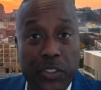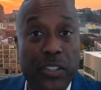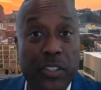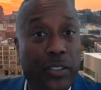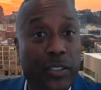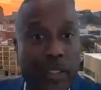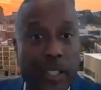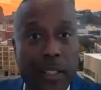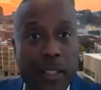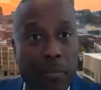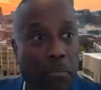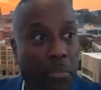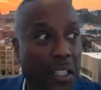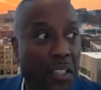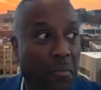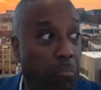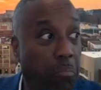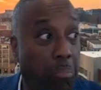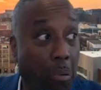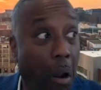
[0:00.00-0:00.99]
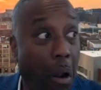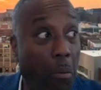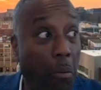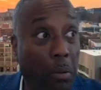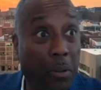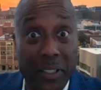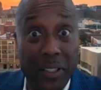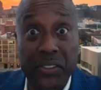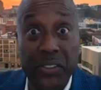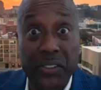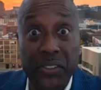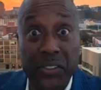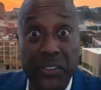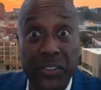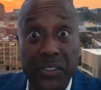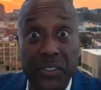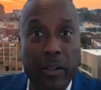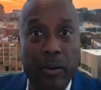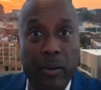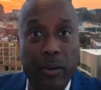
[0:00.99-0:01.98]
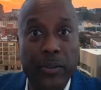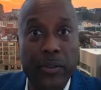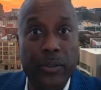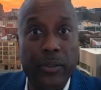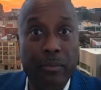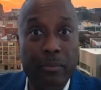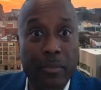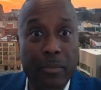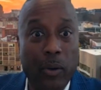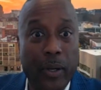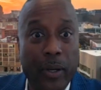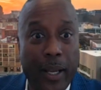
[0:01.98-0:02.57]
is going to be probably six figures. Okay.